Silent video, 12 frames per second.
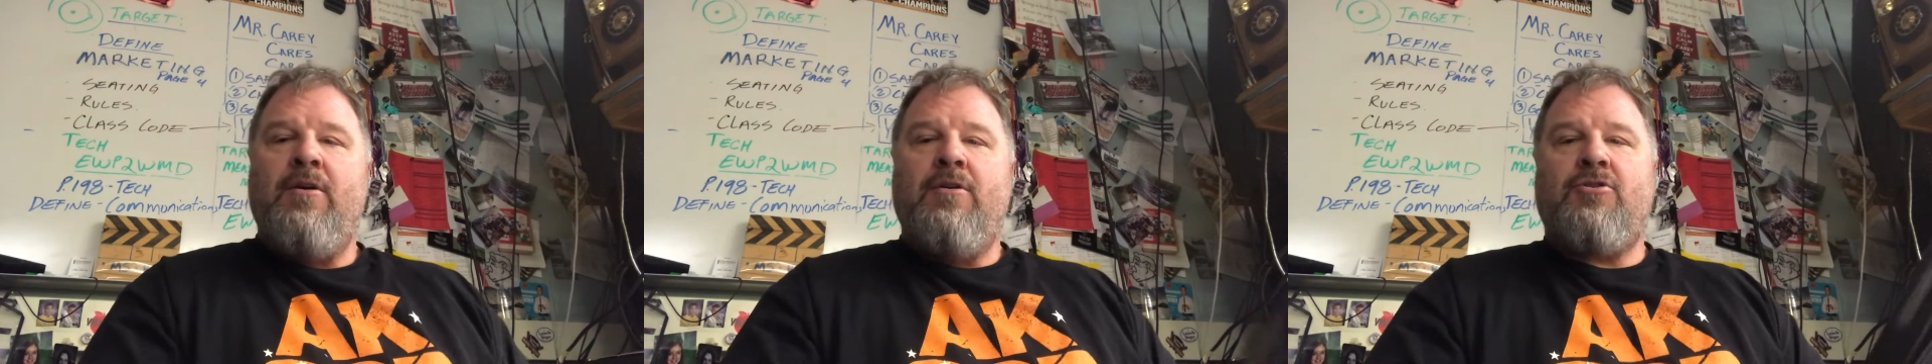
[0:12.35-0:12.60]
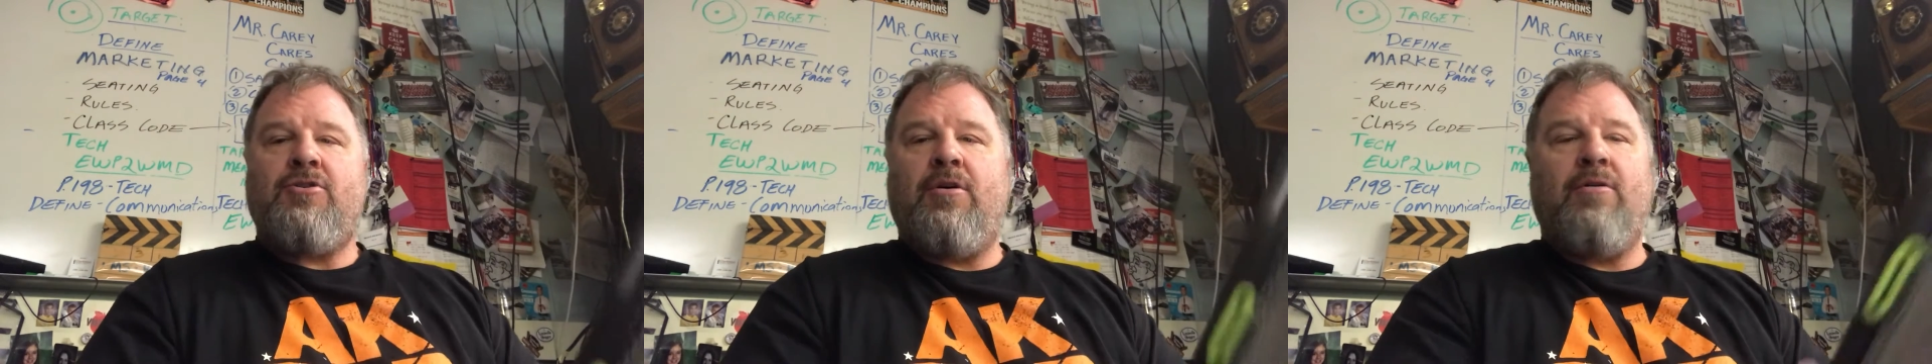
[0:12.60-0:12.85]

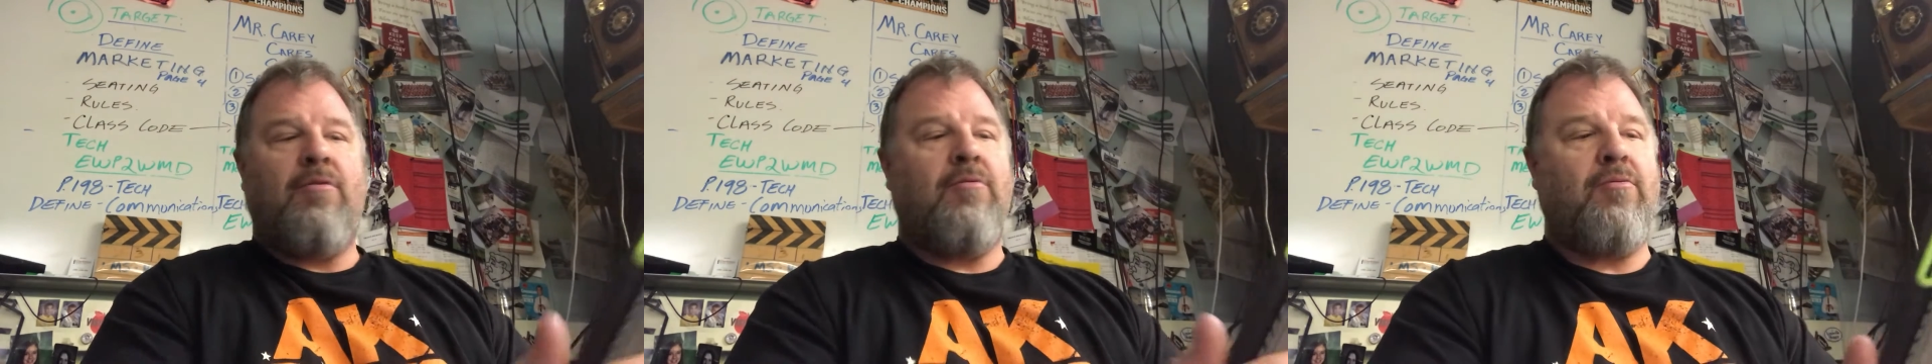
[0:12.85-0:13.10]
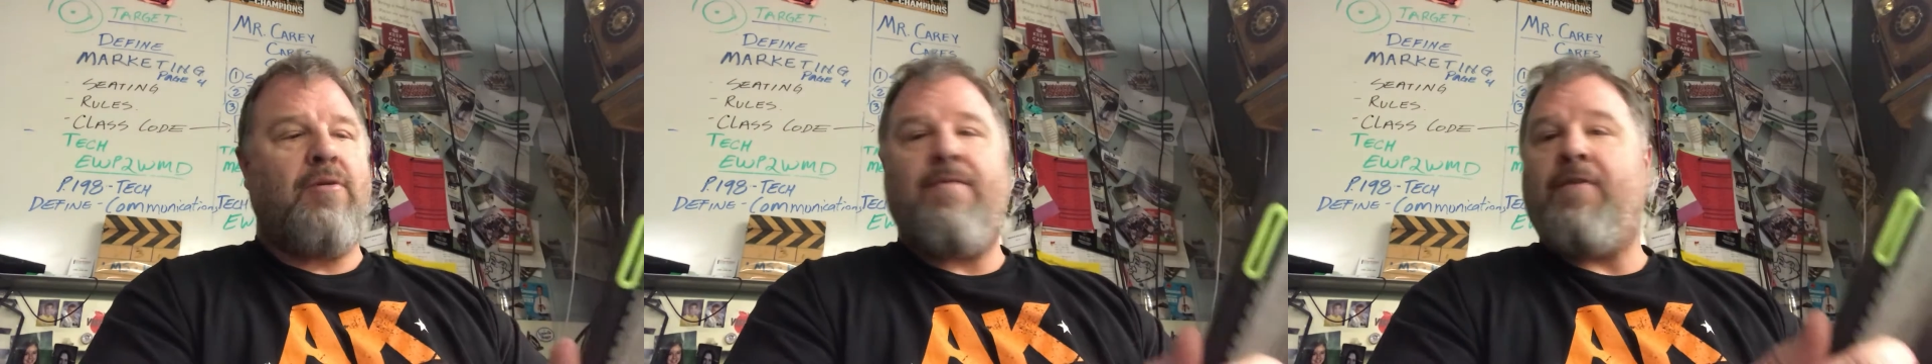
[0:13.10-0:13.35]

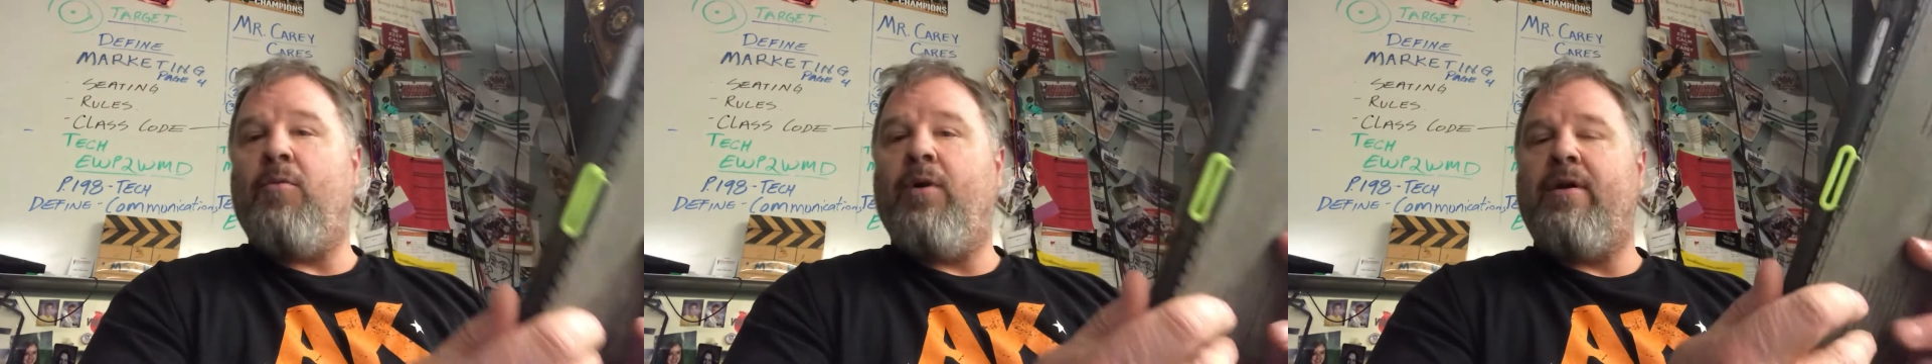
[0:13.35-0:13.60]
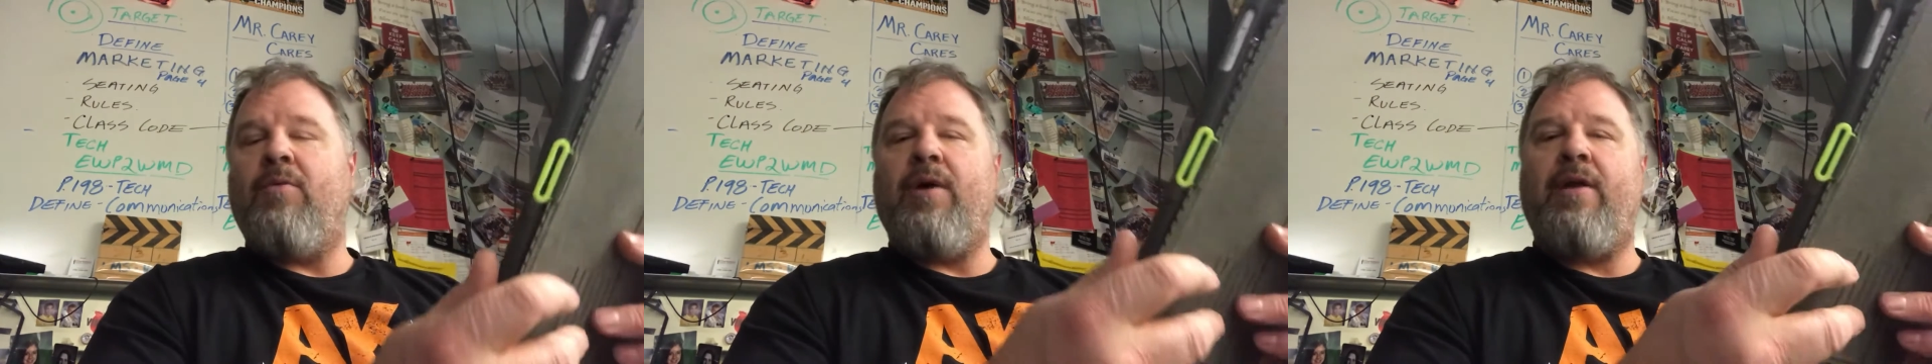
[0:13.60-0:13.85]
So if you're
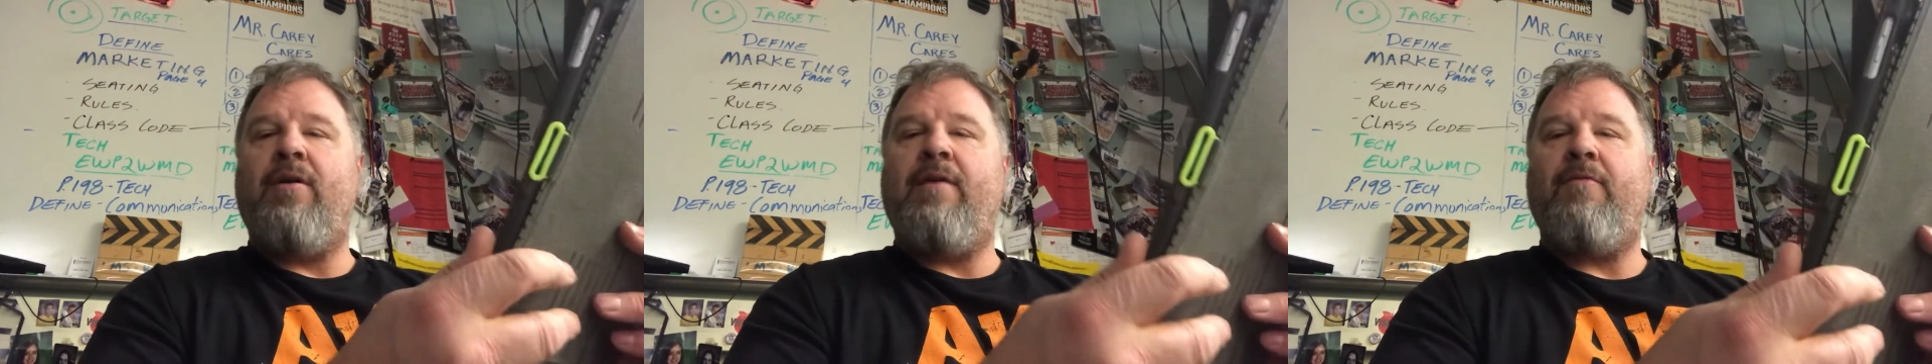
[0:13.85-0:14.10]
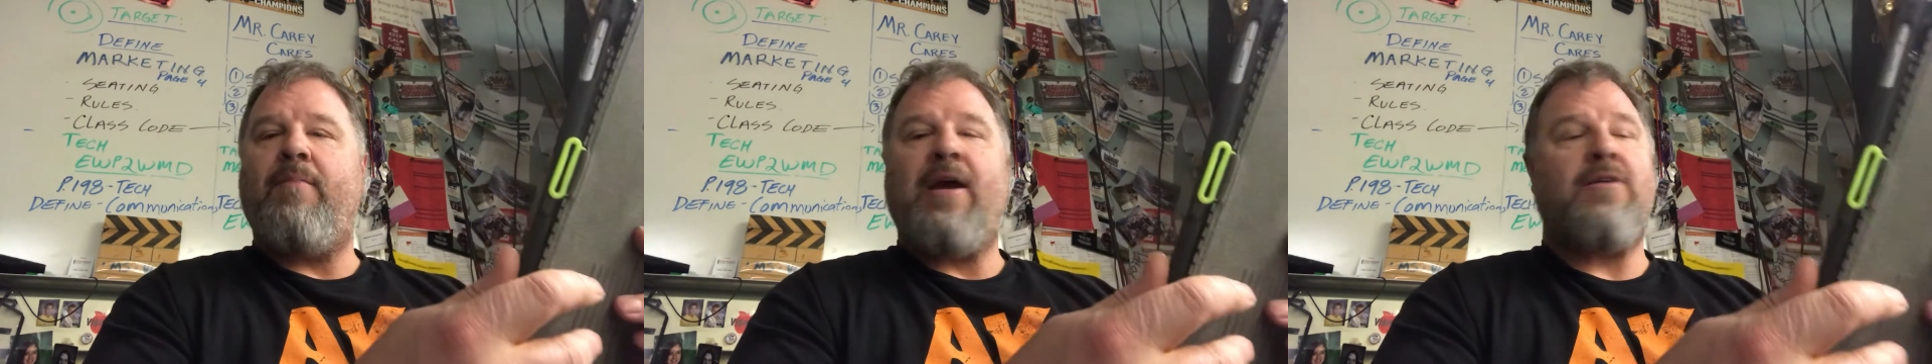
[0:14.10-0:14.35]
wondering why I don't
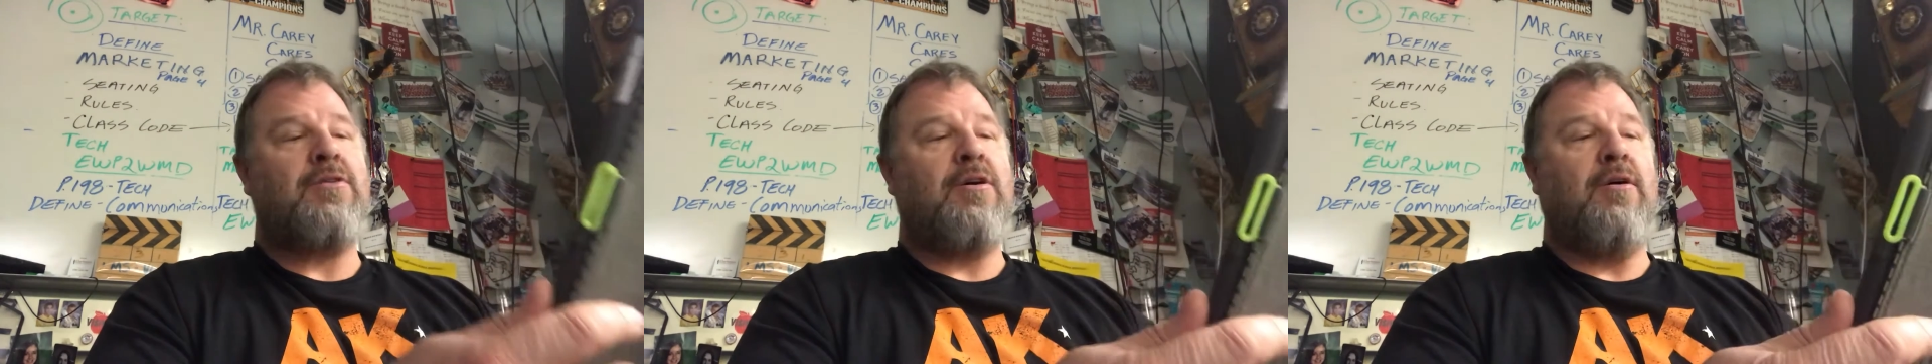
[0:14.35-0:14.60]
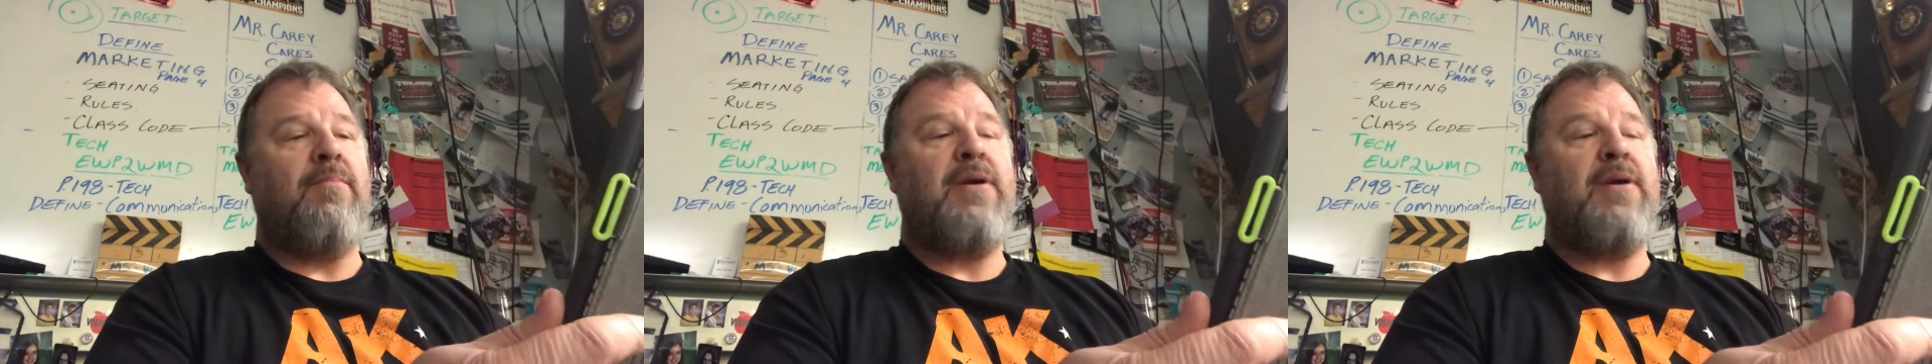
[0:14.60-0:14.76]
have a mask on,